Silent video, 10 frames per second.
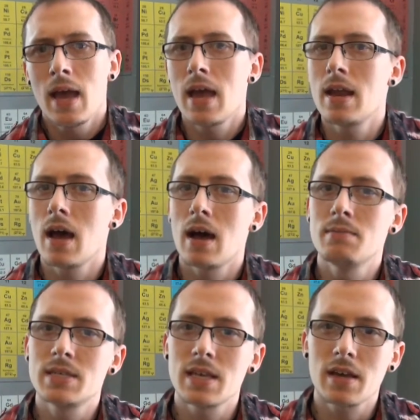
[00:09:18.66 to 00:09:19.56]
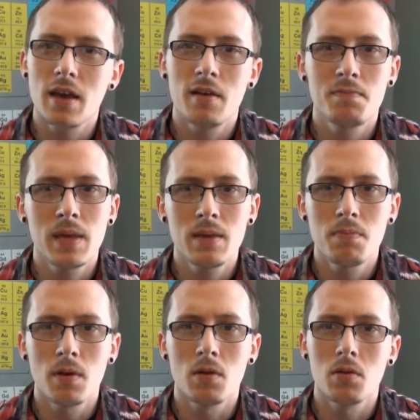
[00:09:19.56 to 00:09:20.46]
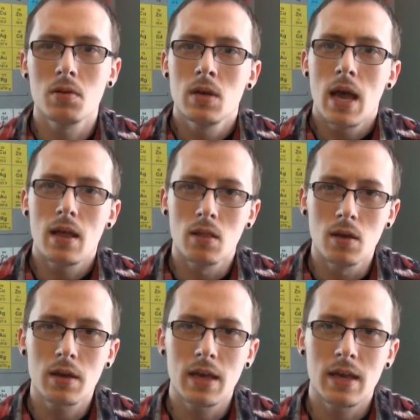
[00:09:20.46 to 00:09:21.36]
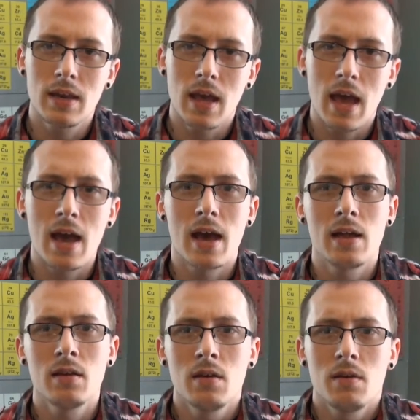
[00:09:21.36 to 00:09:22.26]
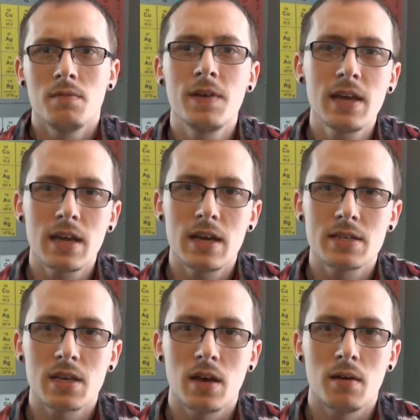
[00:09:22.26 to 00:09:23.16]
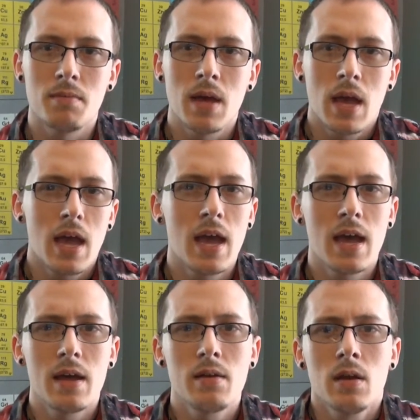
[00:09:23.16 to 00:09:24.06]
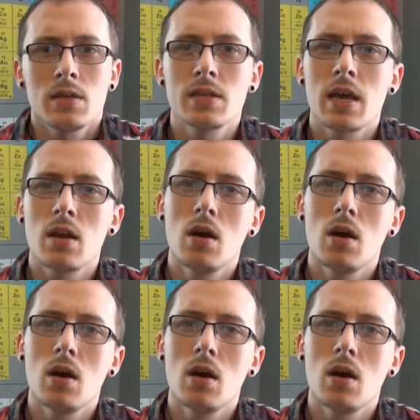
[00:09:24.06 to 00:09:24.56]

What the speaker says: And I'm sick of people looking at veganism and saying,